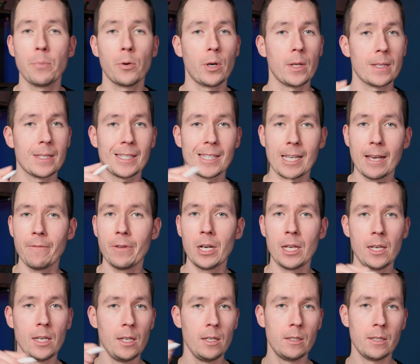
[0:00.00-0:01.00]
put in
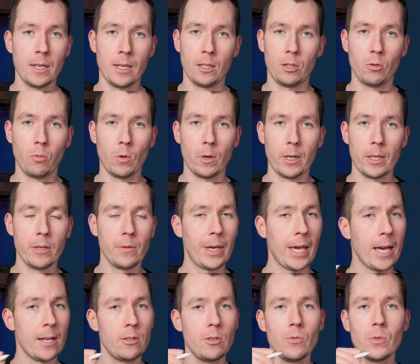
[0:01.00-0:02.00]
780 to 820. You
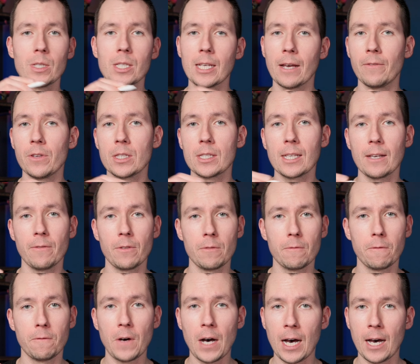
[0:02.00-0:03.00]
can't do
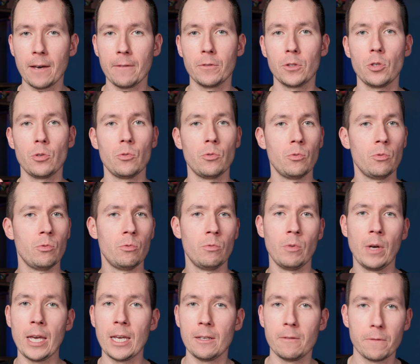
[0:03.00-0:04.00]
775
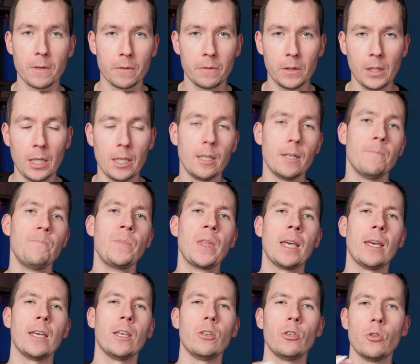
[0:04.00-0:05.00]
to 815.
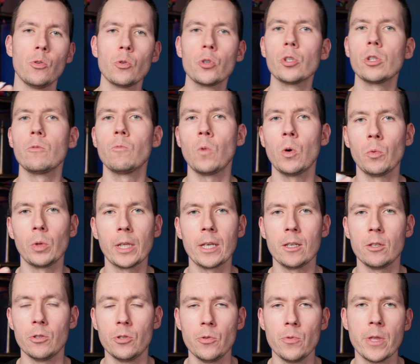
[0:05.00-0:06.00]
It usually won't
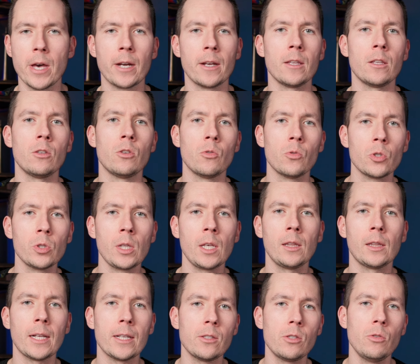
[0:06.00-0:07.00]
let you do that. It usually
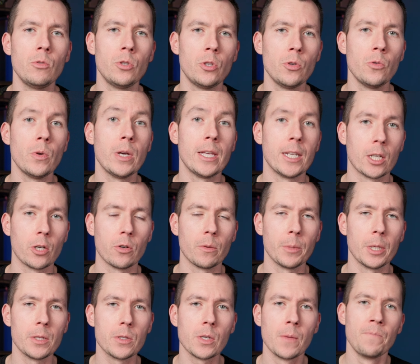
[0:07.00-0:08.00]
lets you do
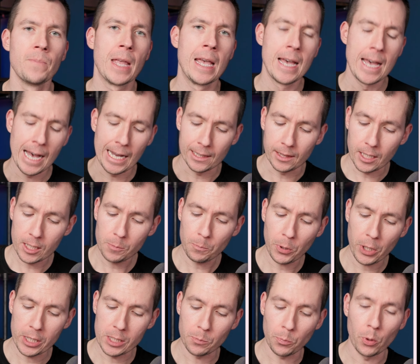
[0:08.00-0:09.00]
increments. At this
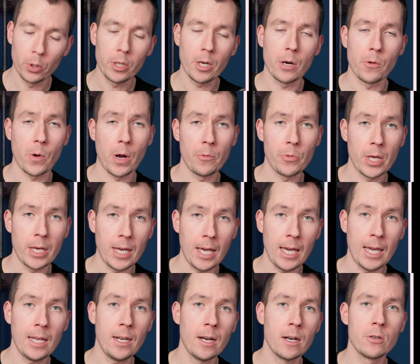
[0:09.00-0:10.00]
price point, around the
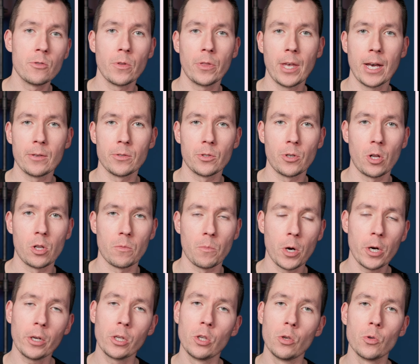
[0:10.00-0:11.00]
$800,000
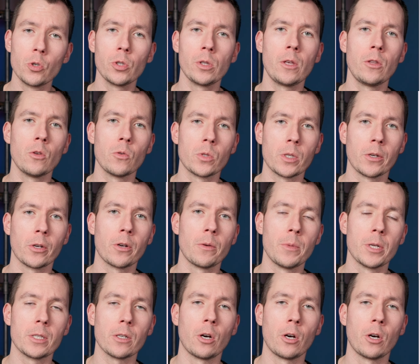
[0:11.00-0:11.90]
mark, usually those increments